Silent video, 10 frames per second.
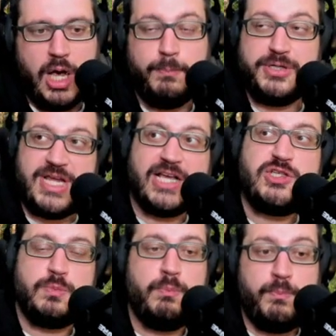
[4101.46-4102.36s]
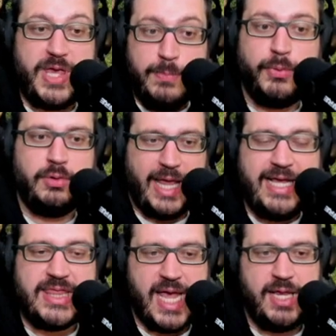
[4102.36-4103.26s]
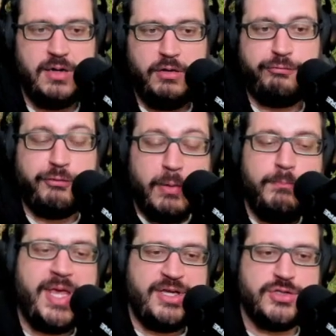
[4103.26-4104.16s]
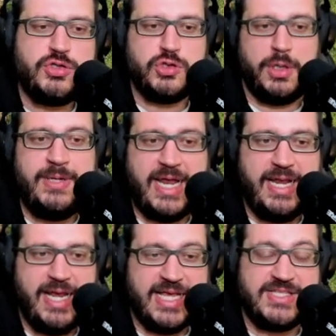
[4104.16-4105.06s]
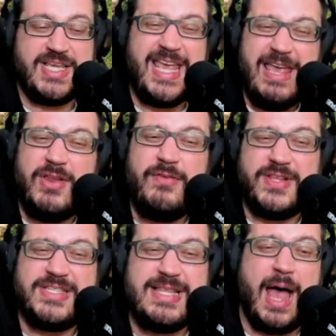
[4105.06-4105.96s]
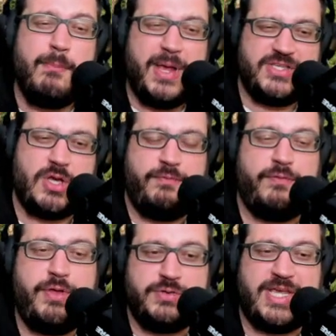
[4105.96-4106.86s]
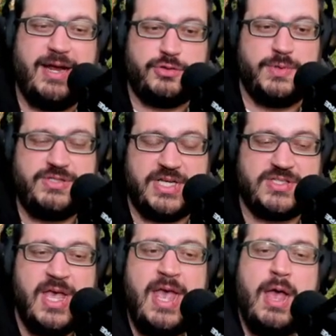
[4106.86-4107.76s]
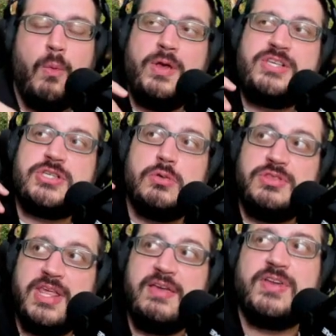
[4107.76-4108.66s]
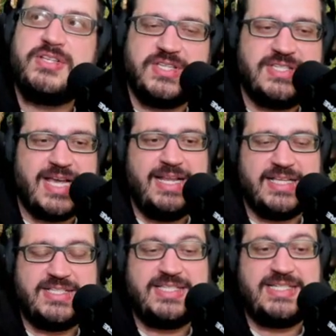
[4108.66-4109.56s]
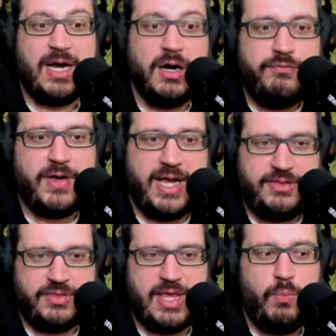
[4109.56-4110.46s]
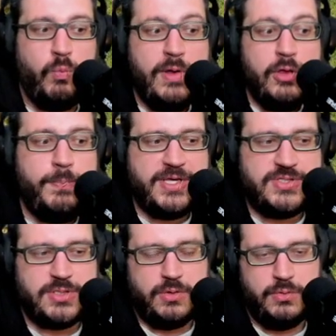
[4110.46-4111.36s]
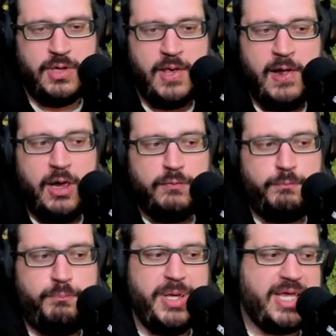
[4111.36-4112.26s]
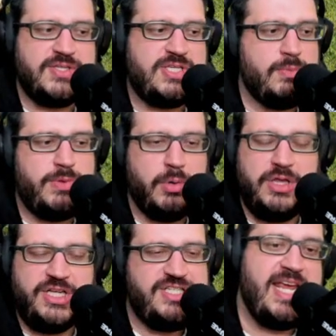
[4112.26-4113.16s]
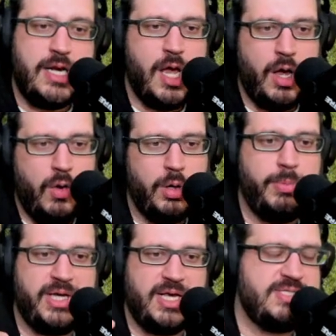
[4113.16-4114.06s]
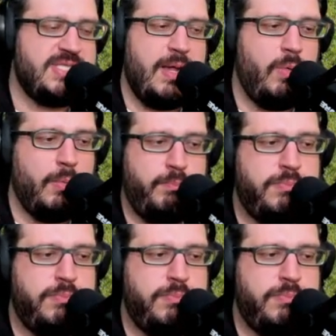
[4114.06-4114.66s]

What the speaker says: protects people like that from being discriminated against, even if it's not based off of those characteristics, we still live in a society that's terrified that they will be sued because they were Latino or because they were